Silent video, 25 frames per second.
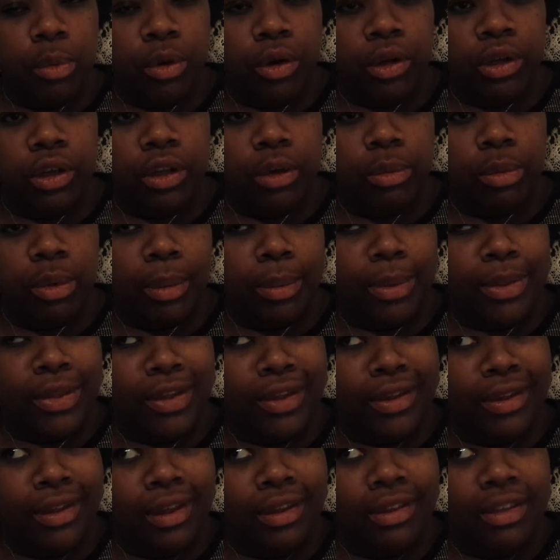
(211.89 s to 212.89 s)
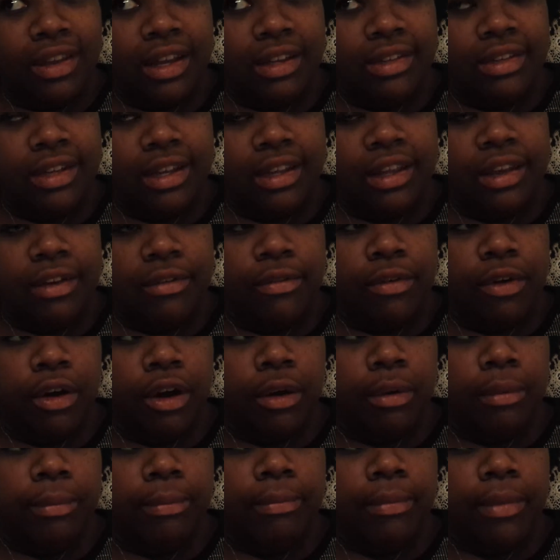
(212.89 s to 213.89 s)
Brooklyn, you're probably thinking, like, that's not that
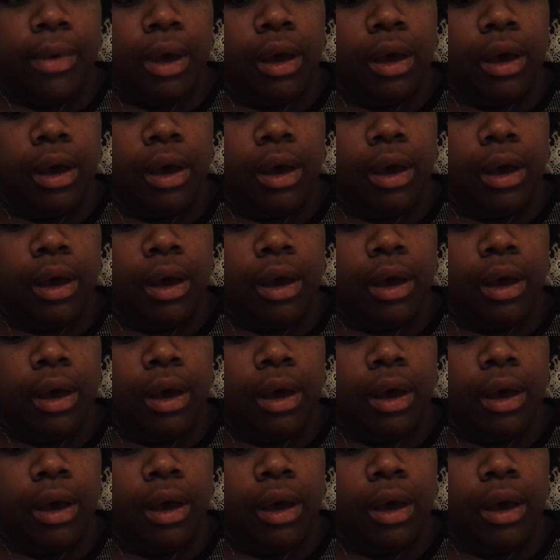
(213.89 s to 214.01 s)
far.